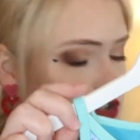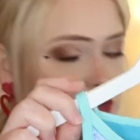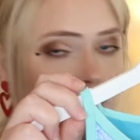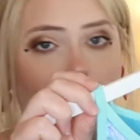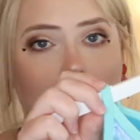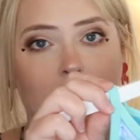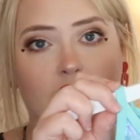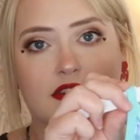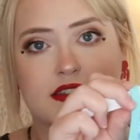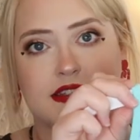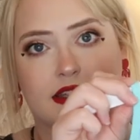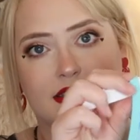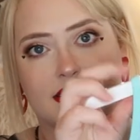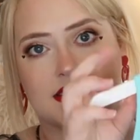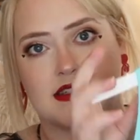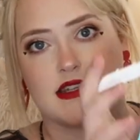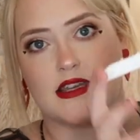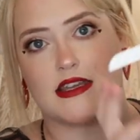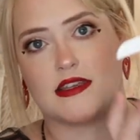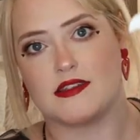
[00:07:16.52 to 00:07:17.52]
for
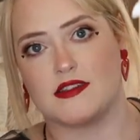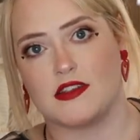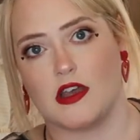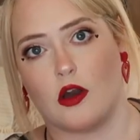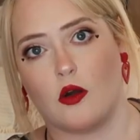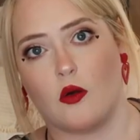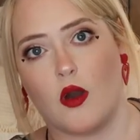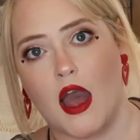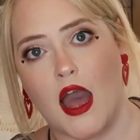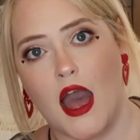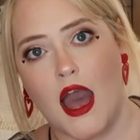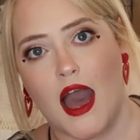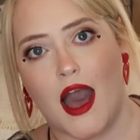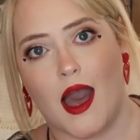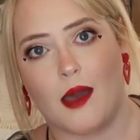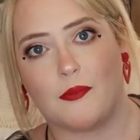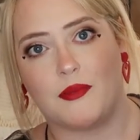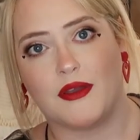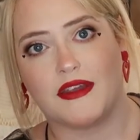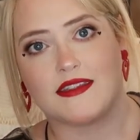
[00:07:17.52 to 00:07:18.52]
$12.60. so
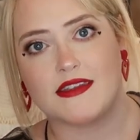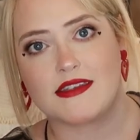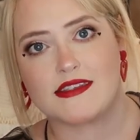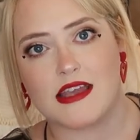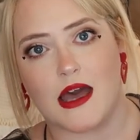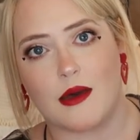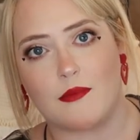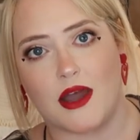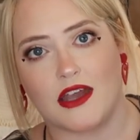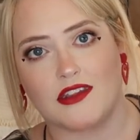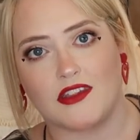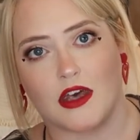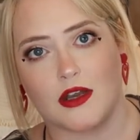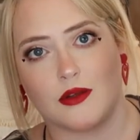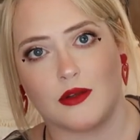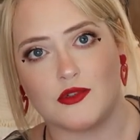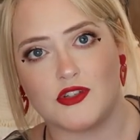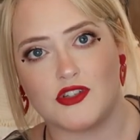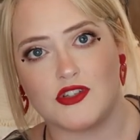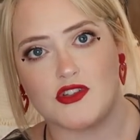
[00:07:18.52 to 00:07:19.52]
I picked this up. I thought
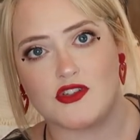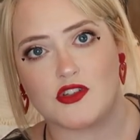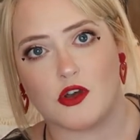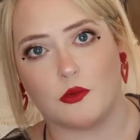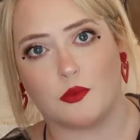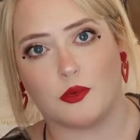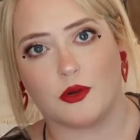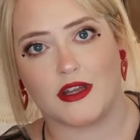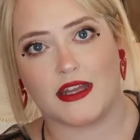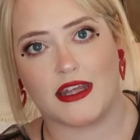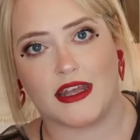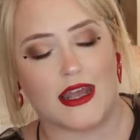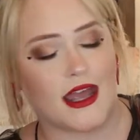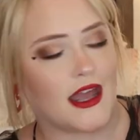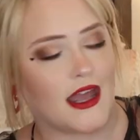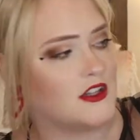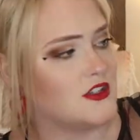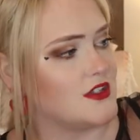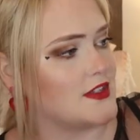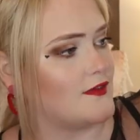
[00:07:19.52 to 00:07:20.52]
it was just so pretty
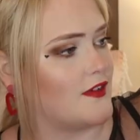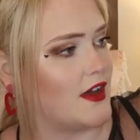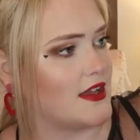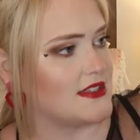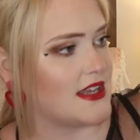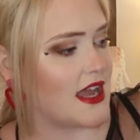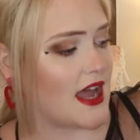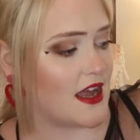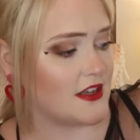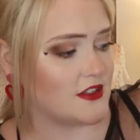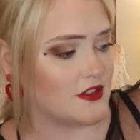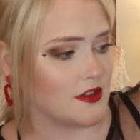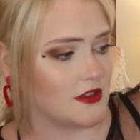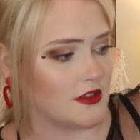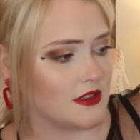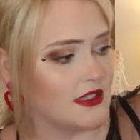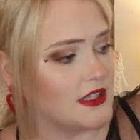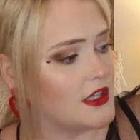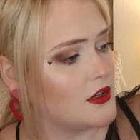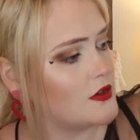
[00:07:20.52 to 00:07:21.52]
and just fun to add to
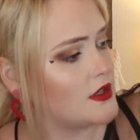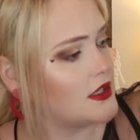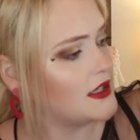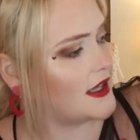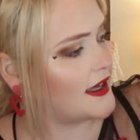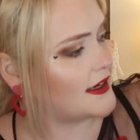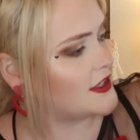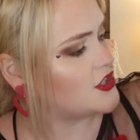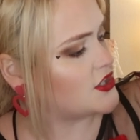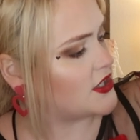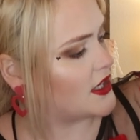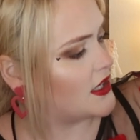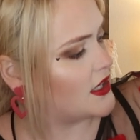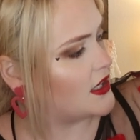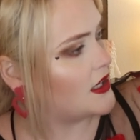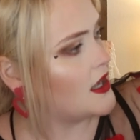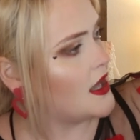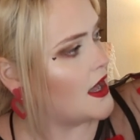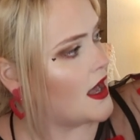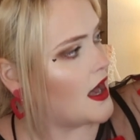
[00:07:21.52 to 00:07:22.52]
their Leo
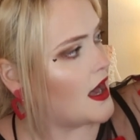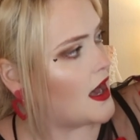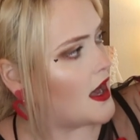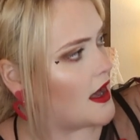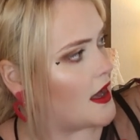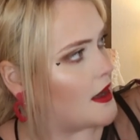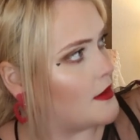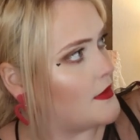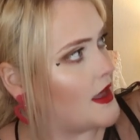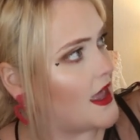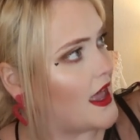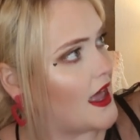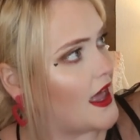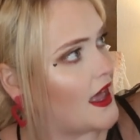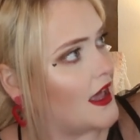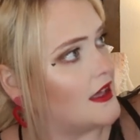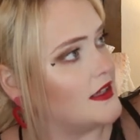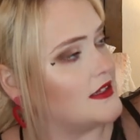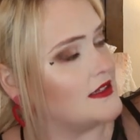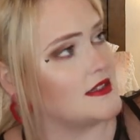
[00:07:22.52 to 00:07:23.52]
collection,
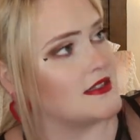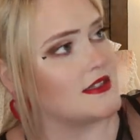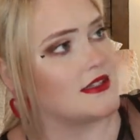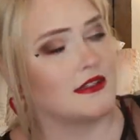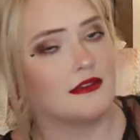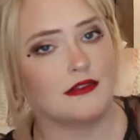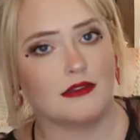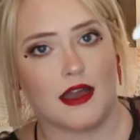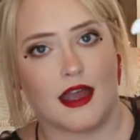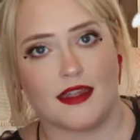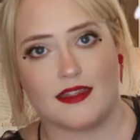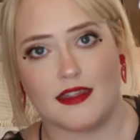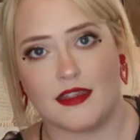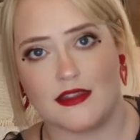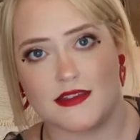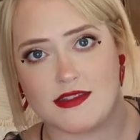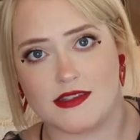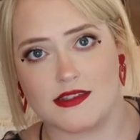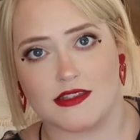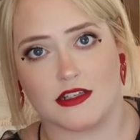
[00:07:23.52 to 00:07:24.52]
and I
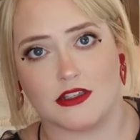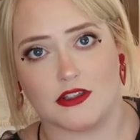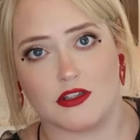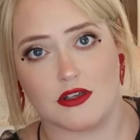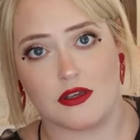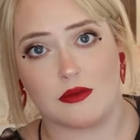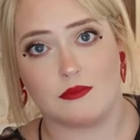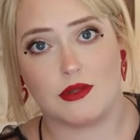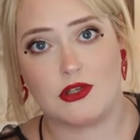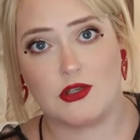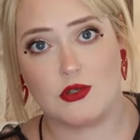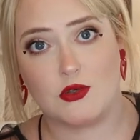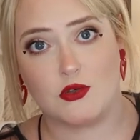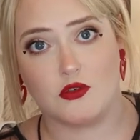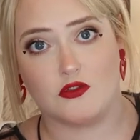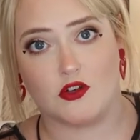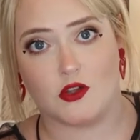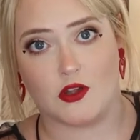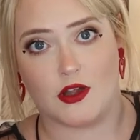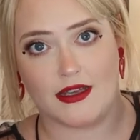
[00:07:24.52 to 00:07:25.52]
think this is gonna look
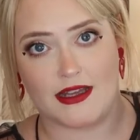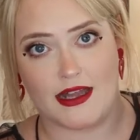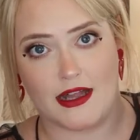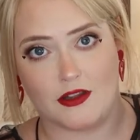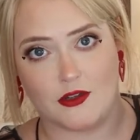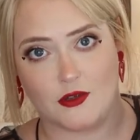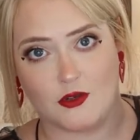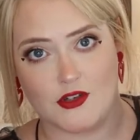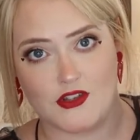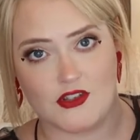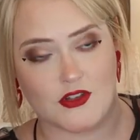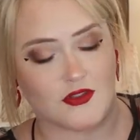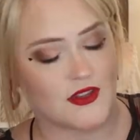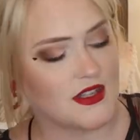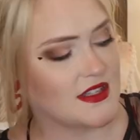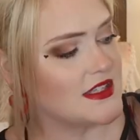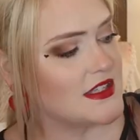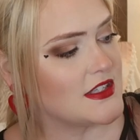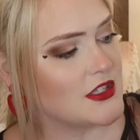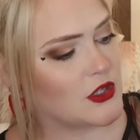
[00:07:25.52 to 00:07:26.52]
beautiful on Eleanor. So
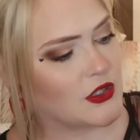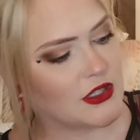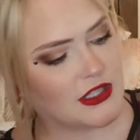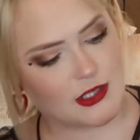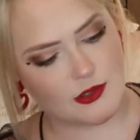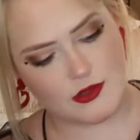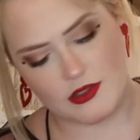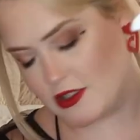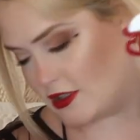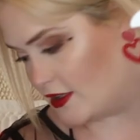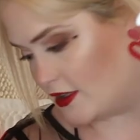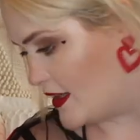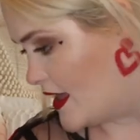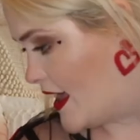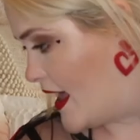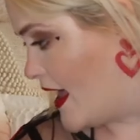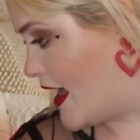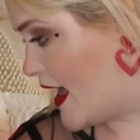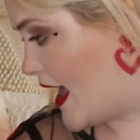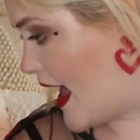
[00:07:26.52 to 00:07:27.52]
this is her cute little
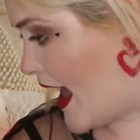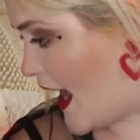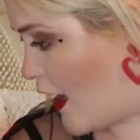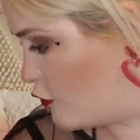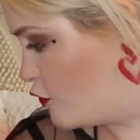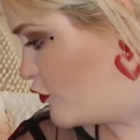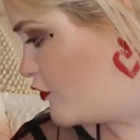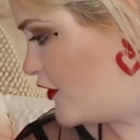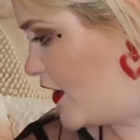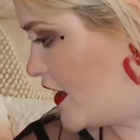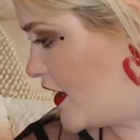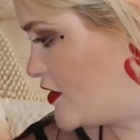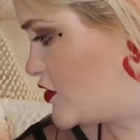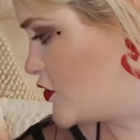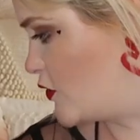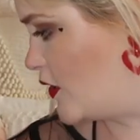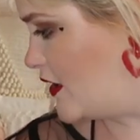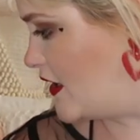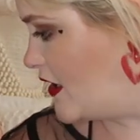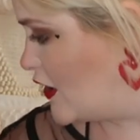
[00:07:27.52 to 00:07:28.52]

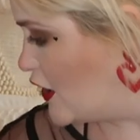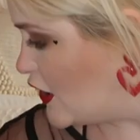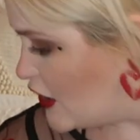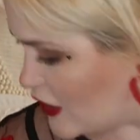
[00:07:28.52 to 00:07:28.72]
outfit or little